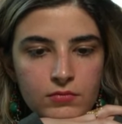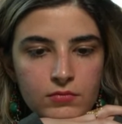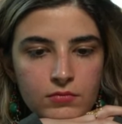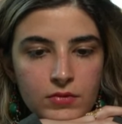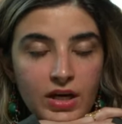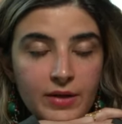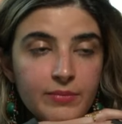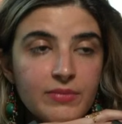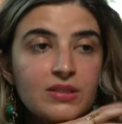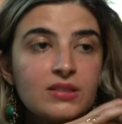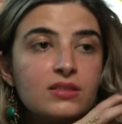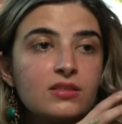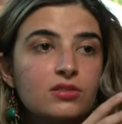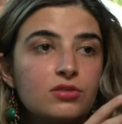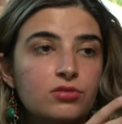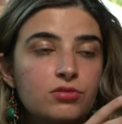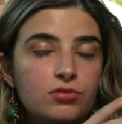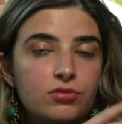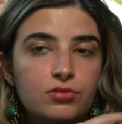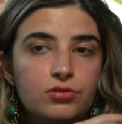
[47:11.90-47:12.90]
I missed it
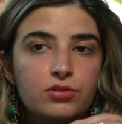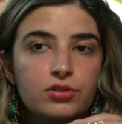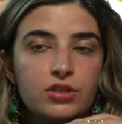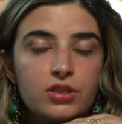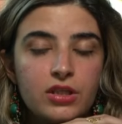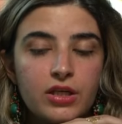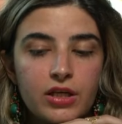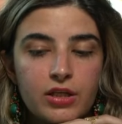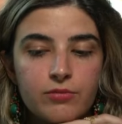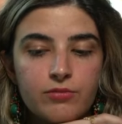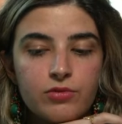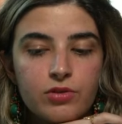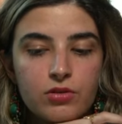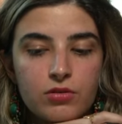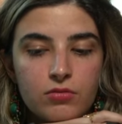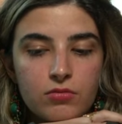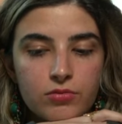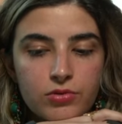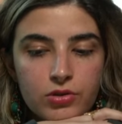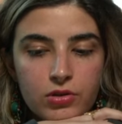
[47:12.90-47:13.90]
during the game
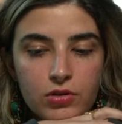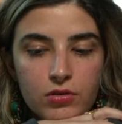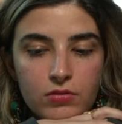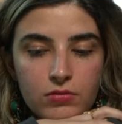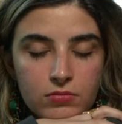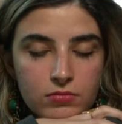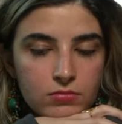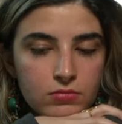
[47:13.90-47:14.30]
though, so.